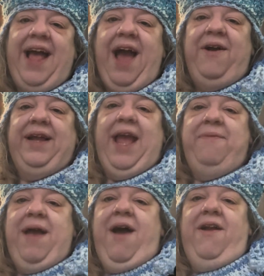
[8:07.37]
how it
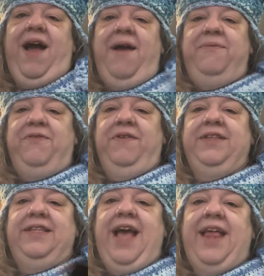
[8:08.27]
came out. I'm thrilled
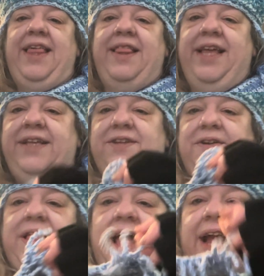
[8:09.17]
to death. And these are,
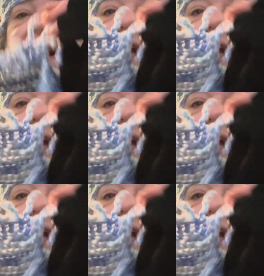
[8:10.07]
like